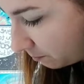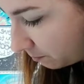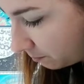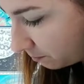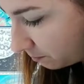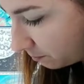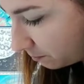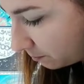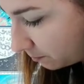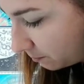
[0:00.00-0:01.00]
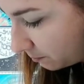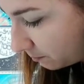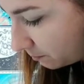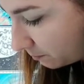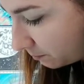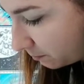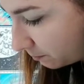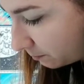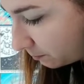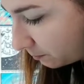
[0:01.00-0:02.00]

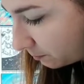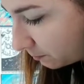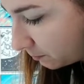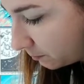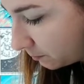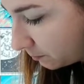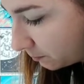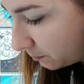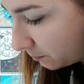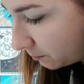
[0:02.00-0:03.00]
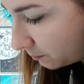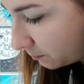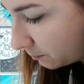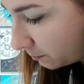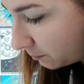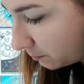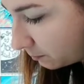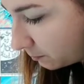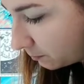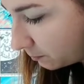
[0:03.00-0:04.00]

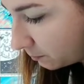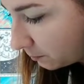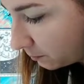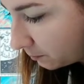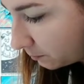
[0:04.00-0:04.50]
(silence)